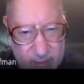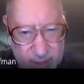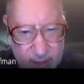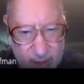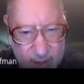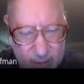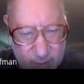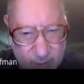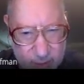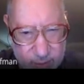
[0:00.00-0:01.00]
the kind
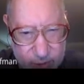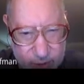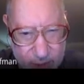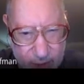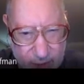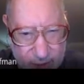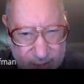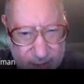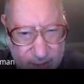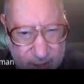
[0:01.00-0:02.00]
where you
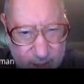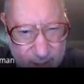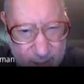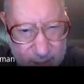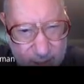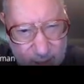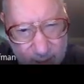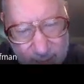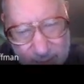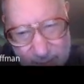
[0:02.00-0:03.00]
slide
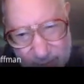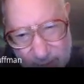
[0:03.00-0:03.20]
a bit of